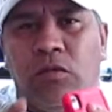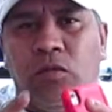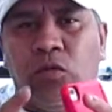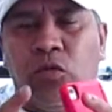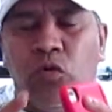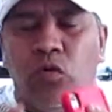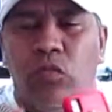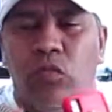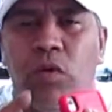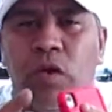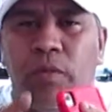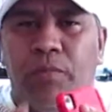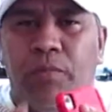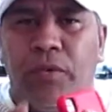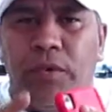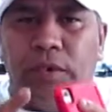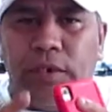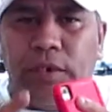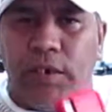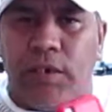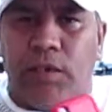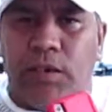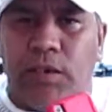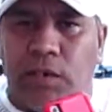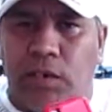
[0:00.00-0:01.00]
do my
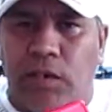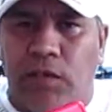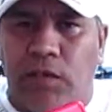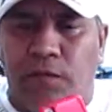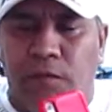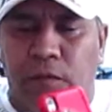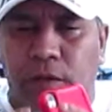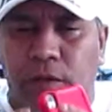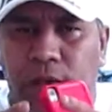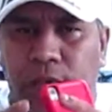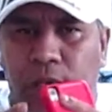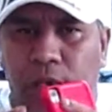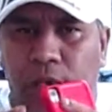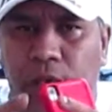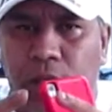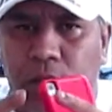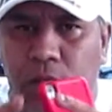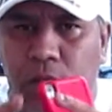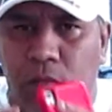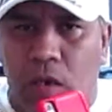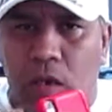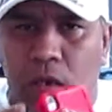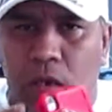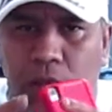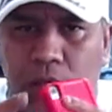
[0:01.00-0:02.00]
predictions for Danny
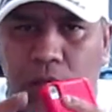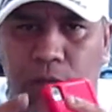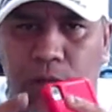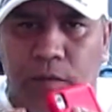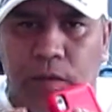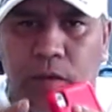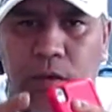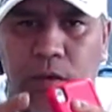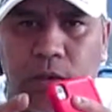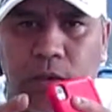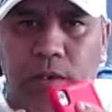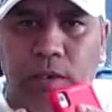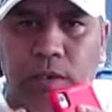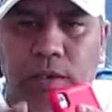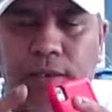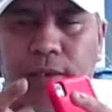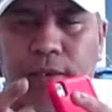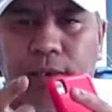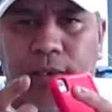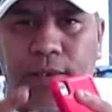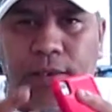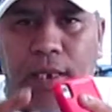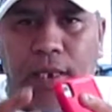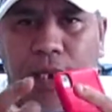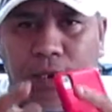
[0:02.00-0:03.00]
Myers versus
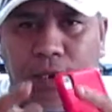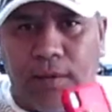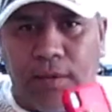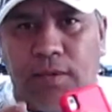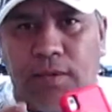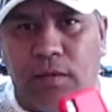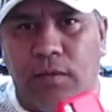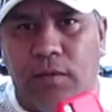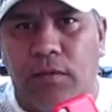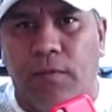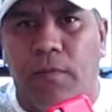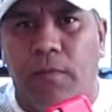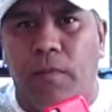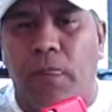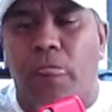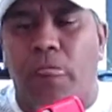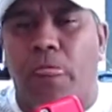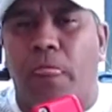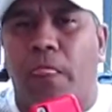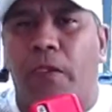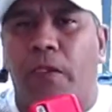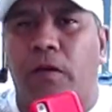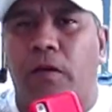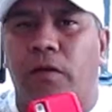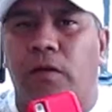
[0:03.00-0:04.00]
Dizaster.
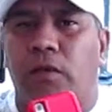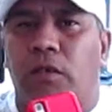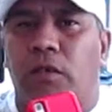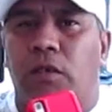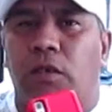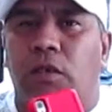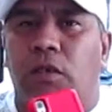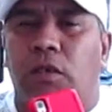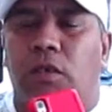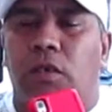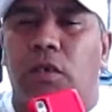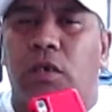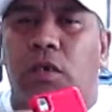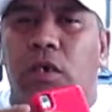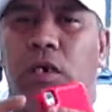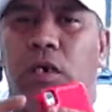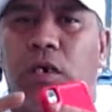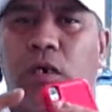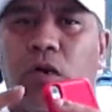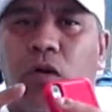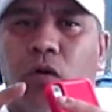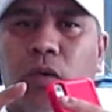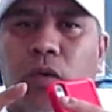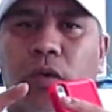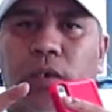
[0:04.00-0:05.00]

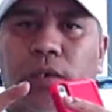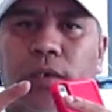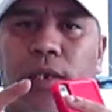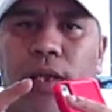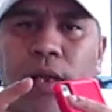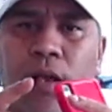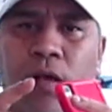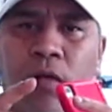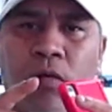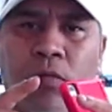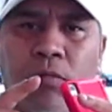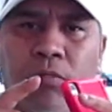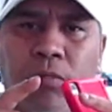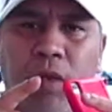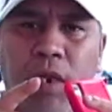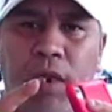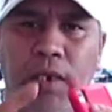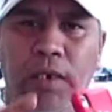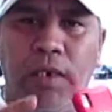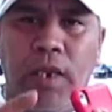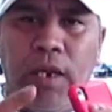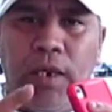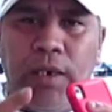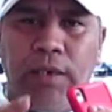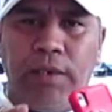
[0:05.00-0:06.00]
Uh, going down May
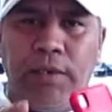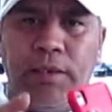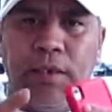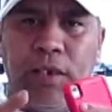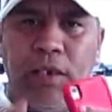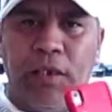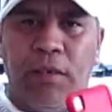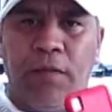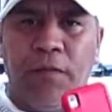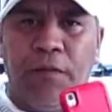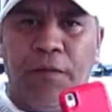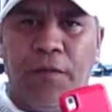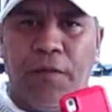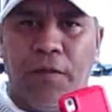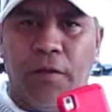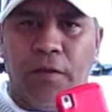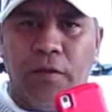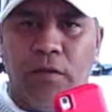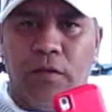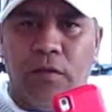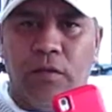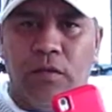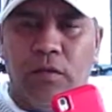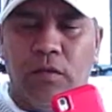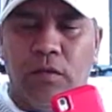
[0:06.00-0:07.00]
19th,
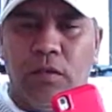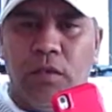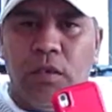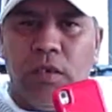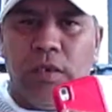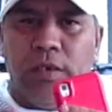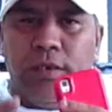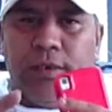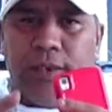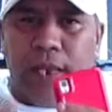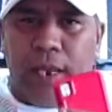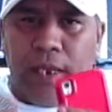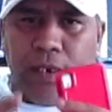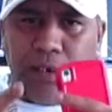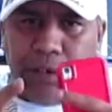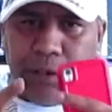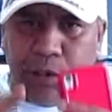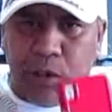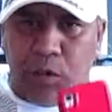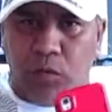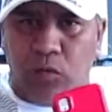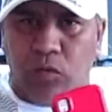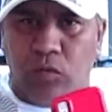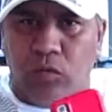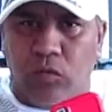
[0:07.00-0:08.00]
day
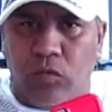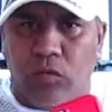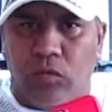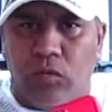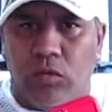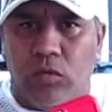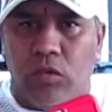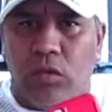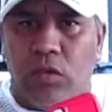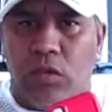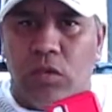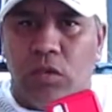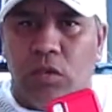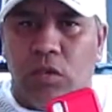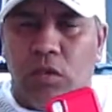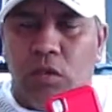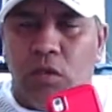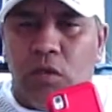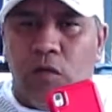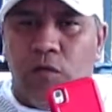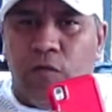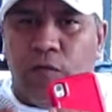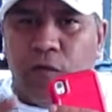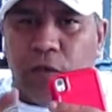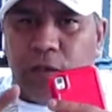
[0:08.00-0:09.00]
two
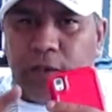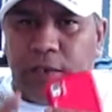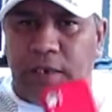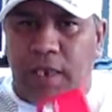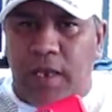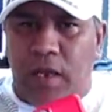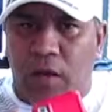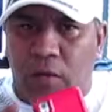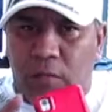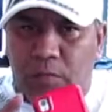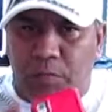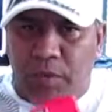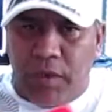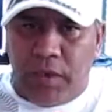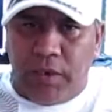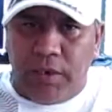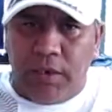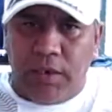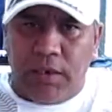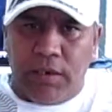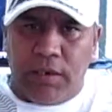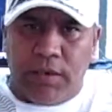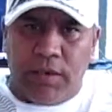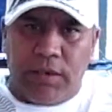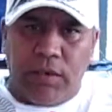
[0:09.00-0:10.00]
for Town
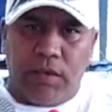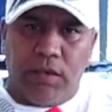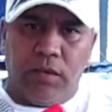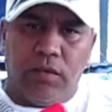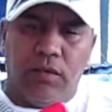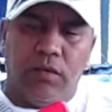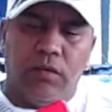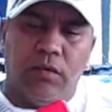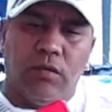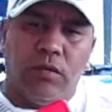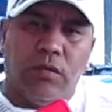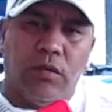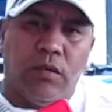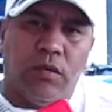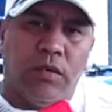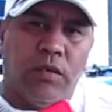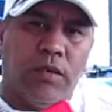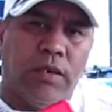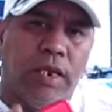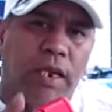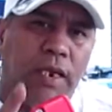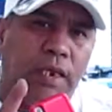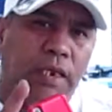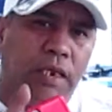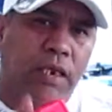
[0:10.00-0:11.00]
Bidness
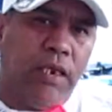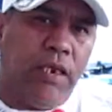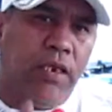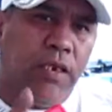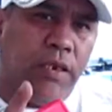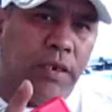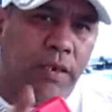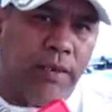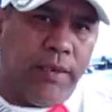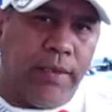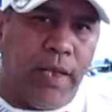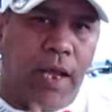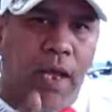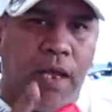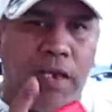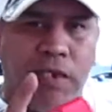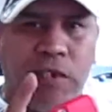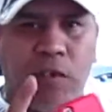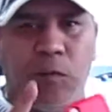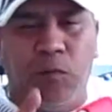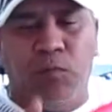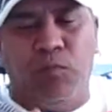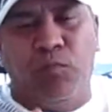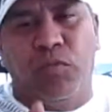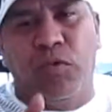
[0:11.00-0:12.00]
that King of the Dot
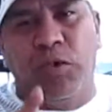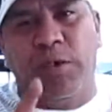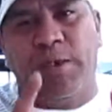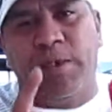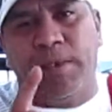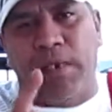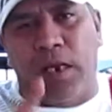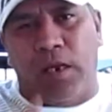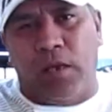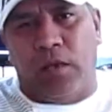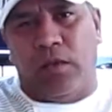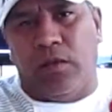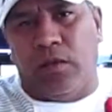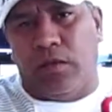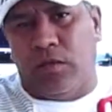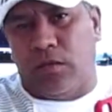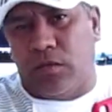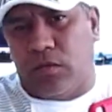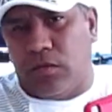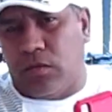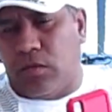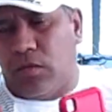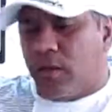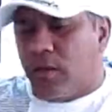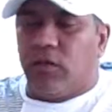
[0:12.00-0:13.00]
present.
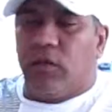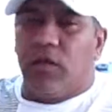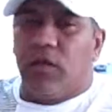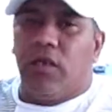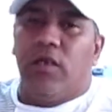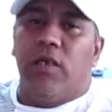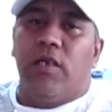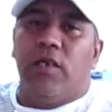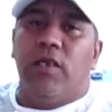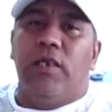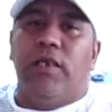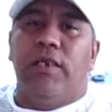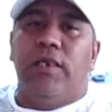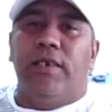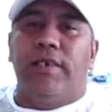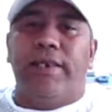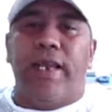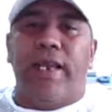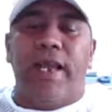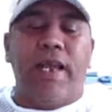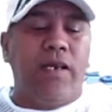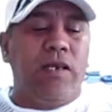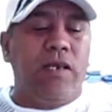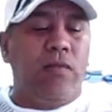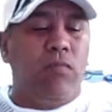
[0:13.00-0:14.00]

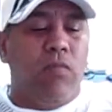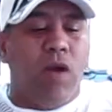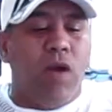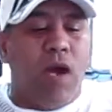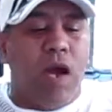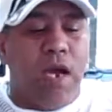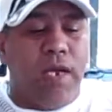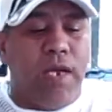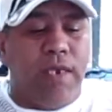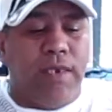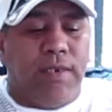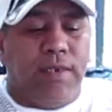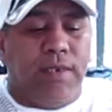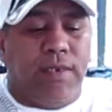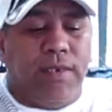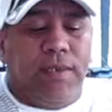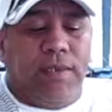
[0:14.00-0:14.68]
Danny Myers and